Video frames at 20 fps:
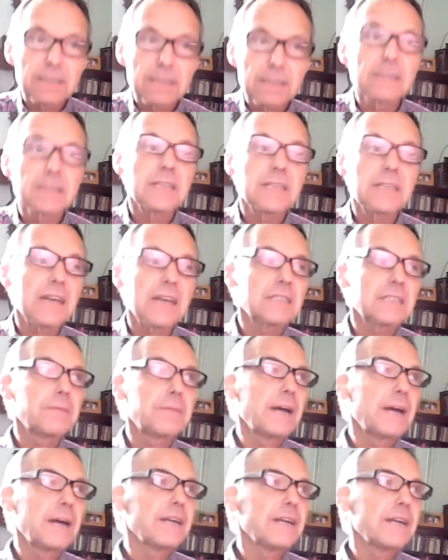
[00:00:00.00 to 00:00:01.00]
that's
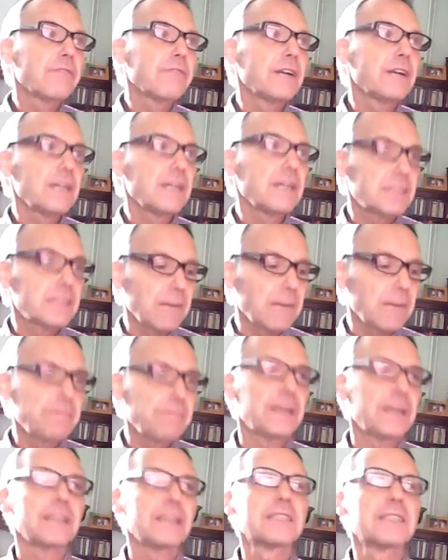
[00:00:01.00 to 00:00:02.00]
about it, really. 10
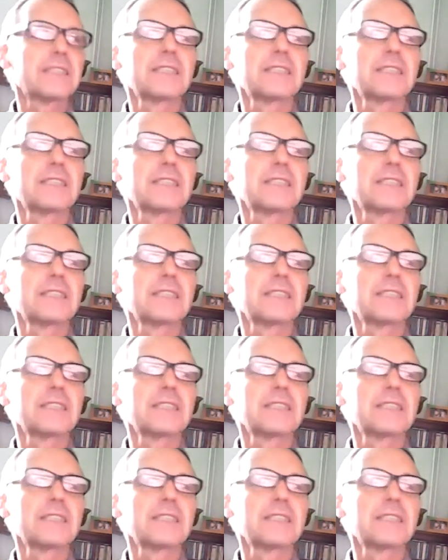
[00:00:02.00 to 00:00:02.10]
minutes.